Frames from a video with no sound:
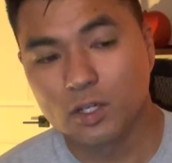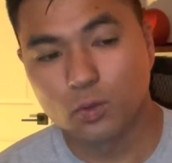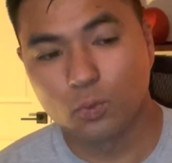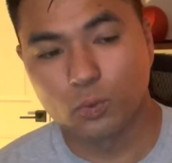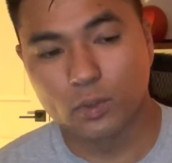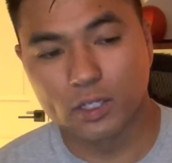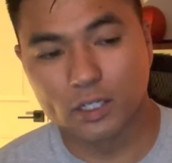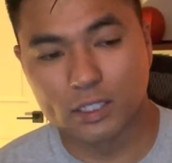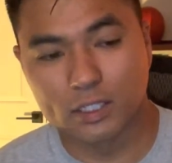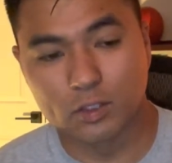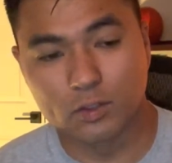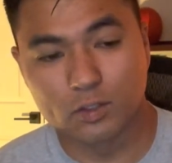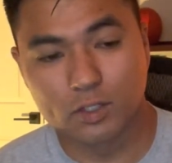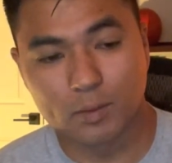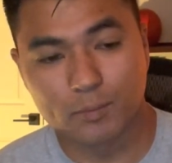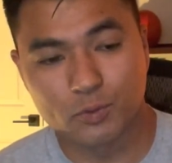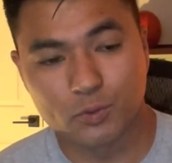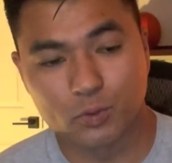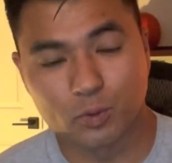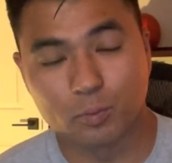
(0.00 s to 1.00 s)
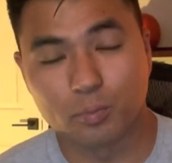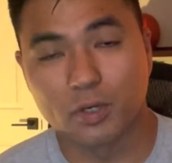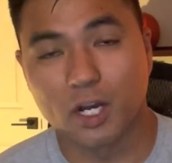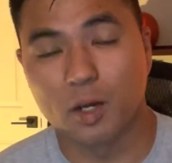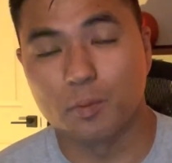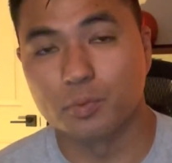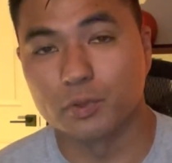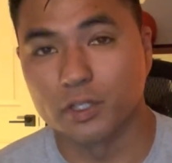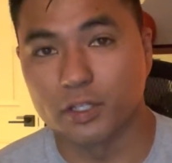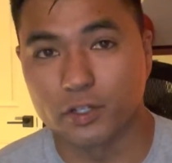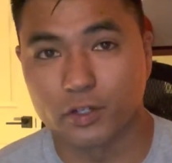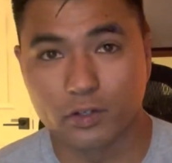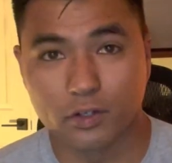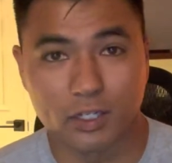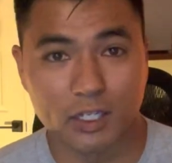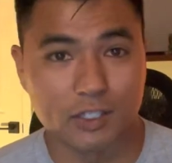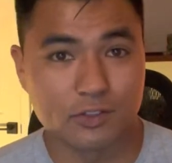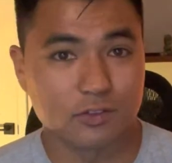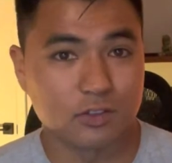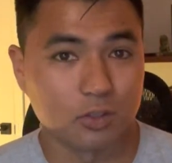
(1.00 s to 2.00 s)
when you come to a property you're in
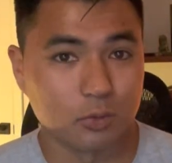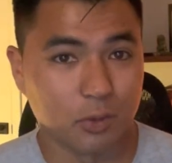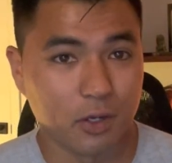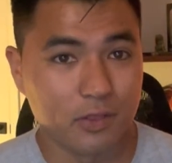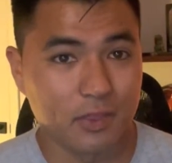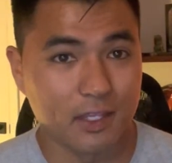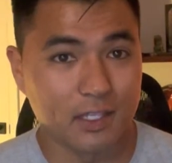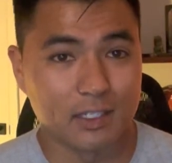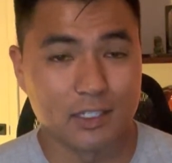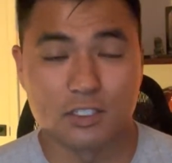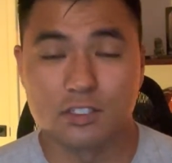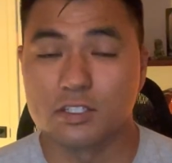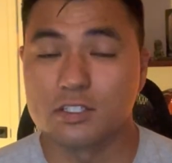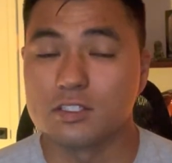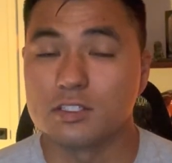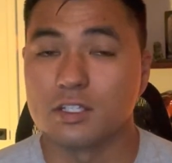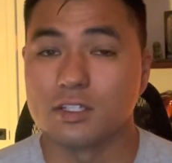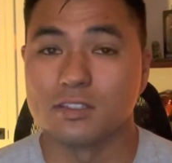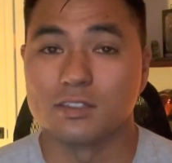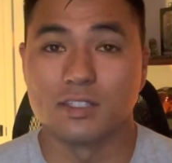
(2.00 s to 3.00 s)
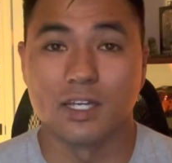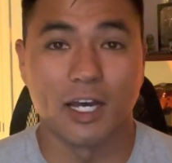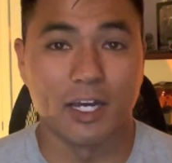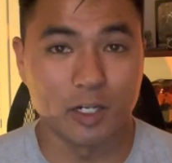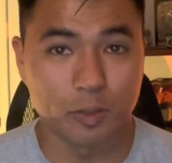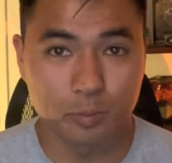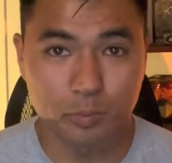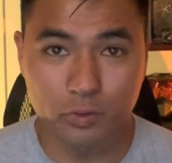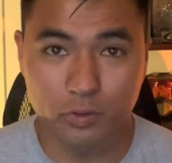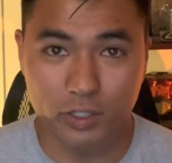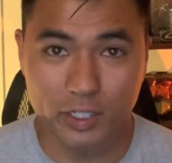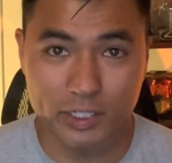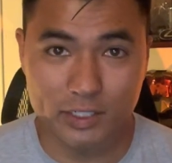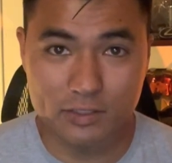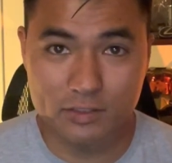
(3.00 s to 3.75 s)
escrow with and it just does not appraise.